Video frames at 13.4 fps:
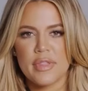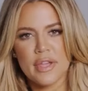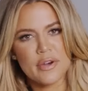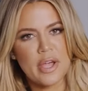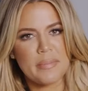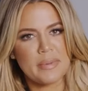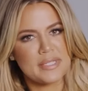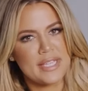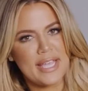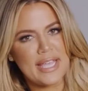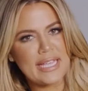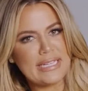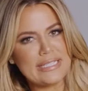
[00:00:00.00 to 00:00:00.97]
their cup of
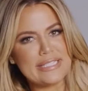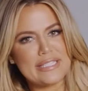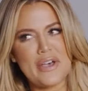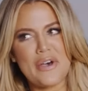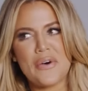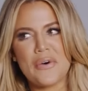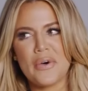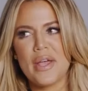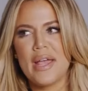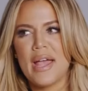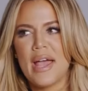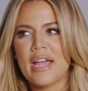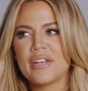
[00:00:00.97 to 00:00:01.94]
tea. So
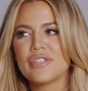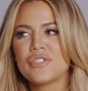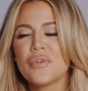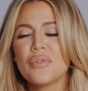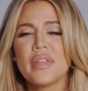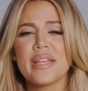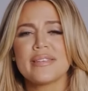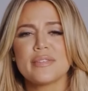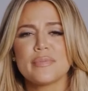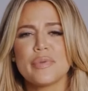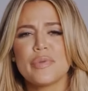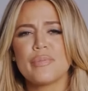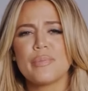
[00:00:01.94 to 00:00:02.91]
I just don't like
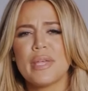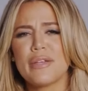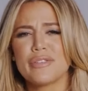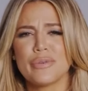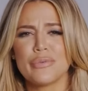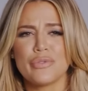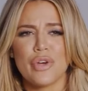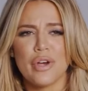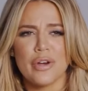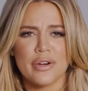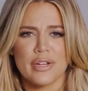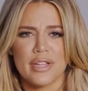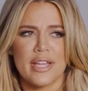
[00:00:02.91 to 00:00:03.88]
someone being so
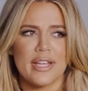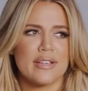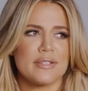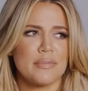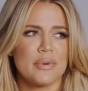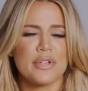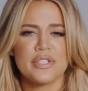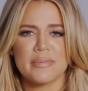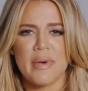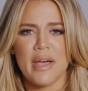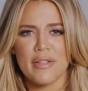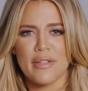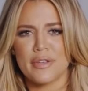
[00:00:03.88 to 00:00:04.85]
dark. Like, put a
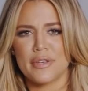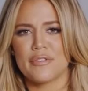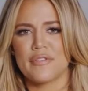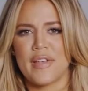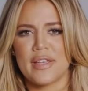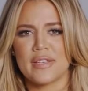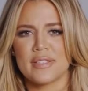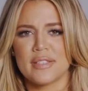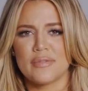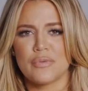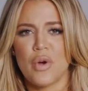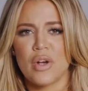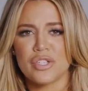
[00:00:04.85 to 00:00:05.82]
smile on your face
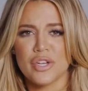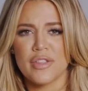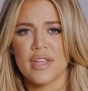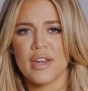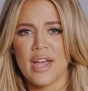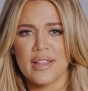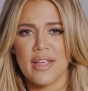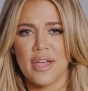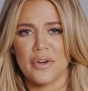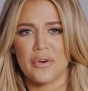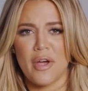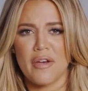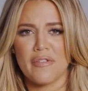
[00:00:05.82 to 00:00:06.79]
and wash all that
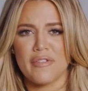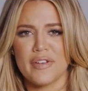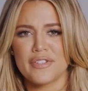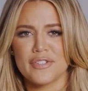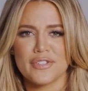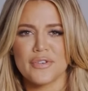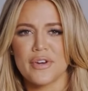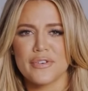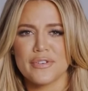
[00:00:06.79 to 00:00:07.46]
eyeliner off. I just don't